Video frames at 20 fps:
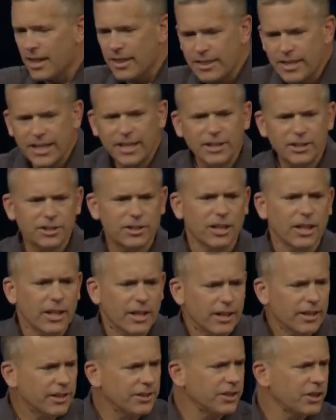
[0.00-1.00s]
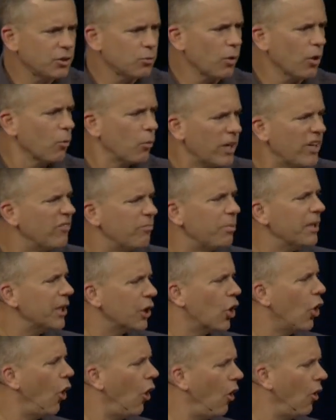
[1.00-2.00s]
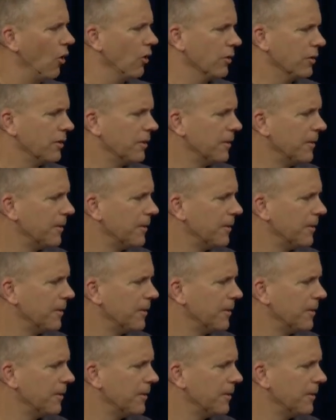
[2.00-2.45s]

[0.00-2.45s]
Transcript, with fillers: this is where we've been called.